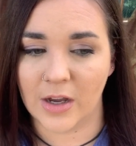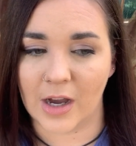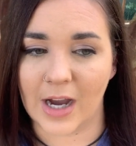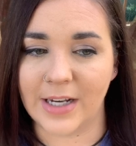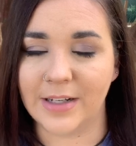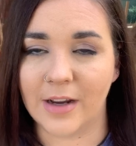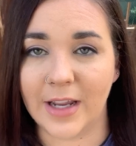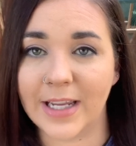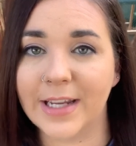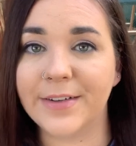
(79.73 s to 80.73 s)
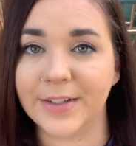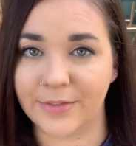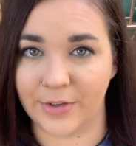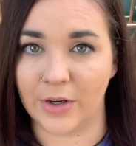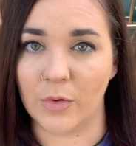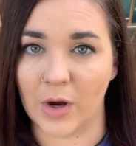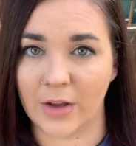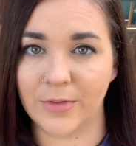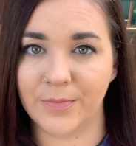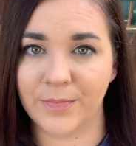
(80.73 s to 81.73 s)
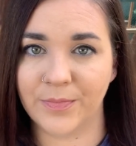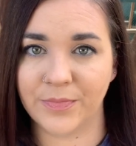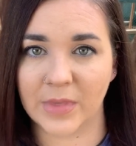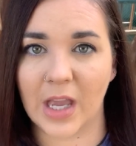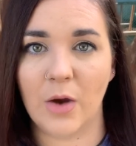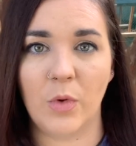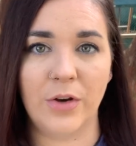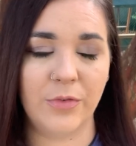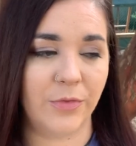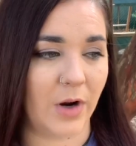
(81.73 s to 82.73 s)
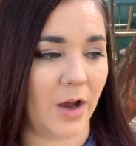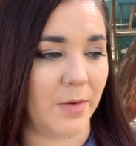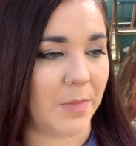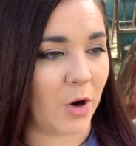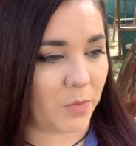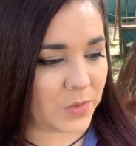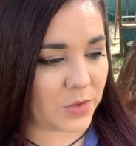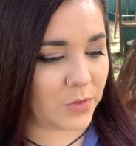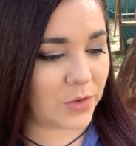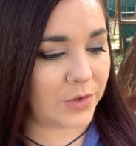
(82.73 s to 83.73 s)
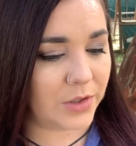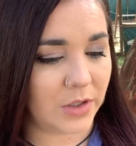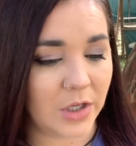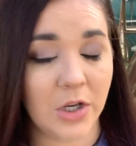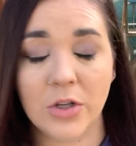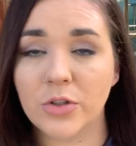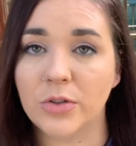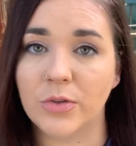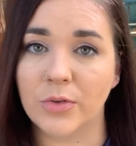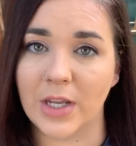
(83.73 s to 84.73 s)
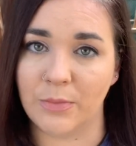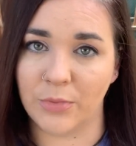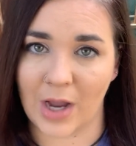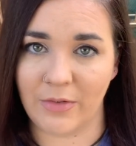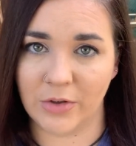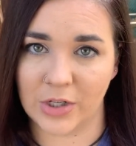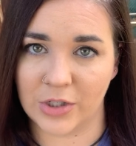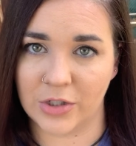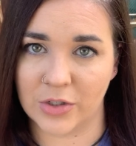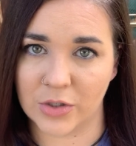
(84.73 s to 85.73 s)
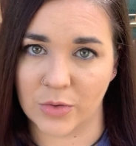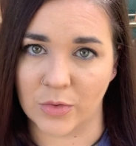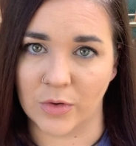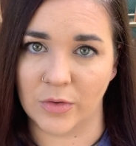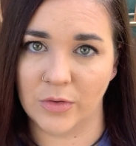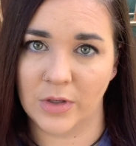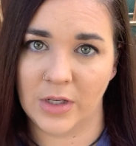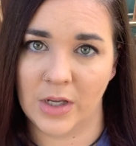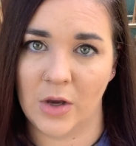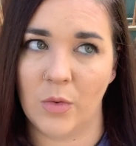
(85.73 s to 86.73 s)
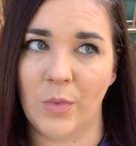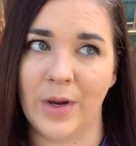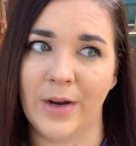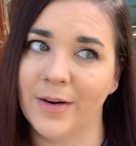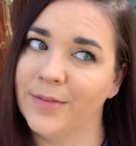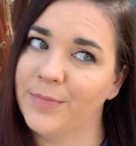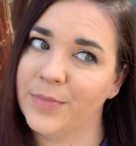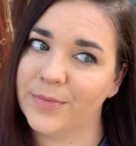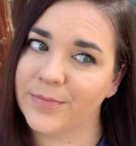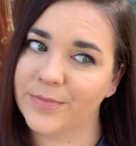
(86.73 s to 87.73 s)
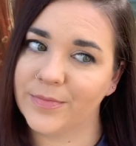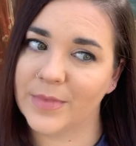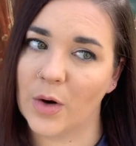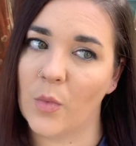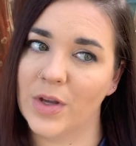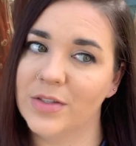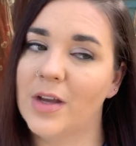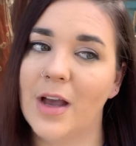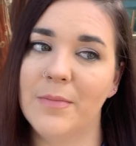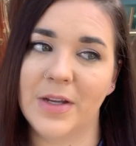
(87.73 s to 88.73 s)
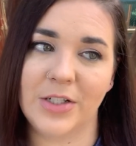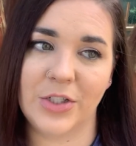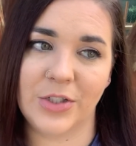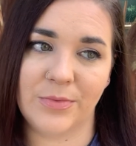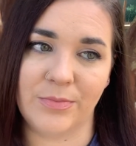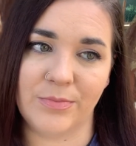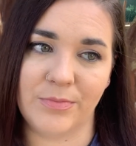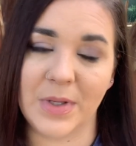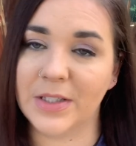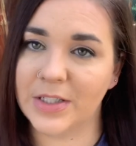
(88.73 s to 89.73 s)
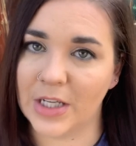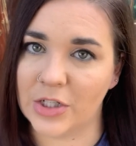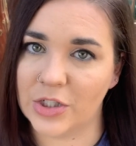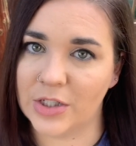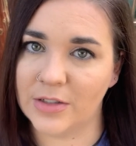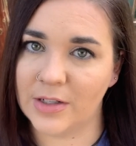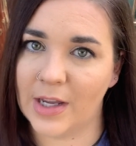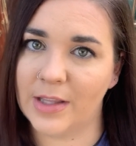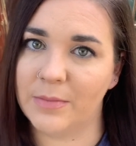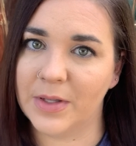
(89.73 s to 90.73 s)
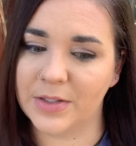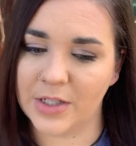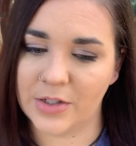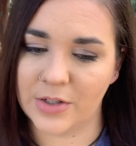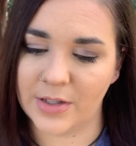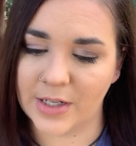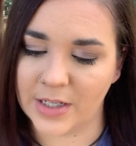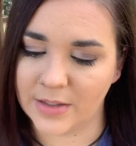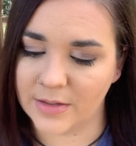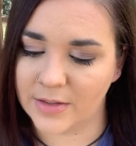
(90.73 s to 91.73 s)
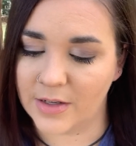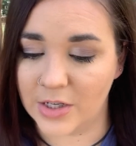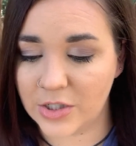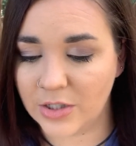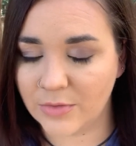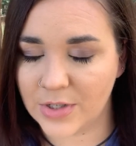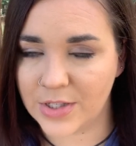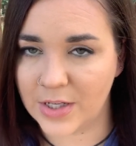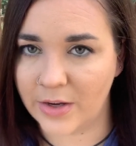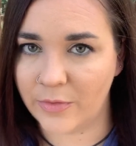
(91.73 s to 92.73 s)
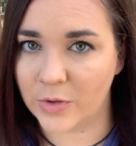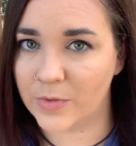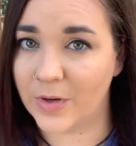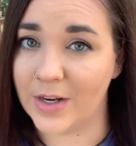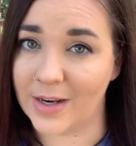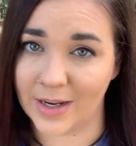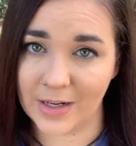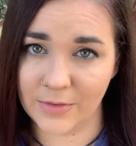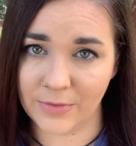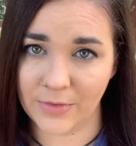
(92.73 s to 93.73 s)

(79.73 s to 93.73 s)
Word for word: I did not handle it very well. I went from homeschooled to a private Christian school where there was not much male attention, and the male attention that I initially received was very negative.